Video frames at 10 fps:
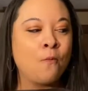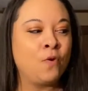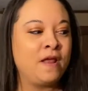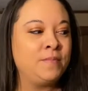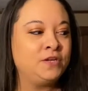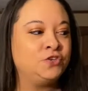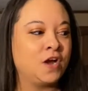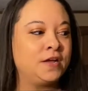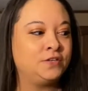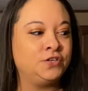What I've been
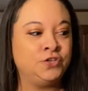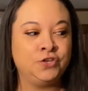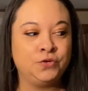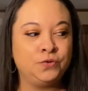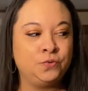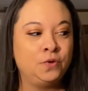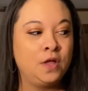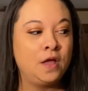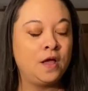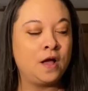trying to do,
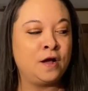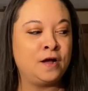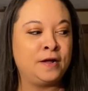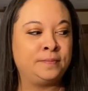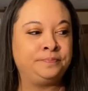I've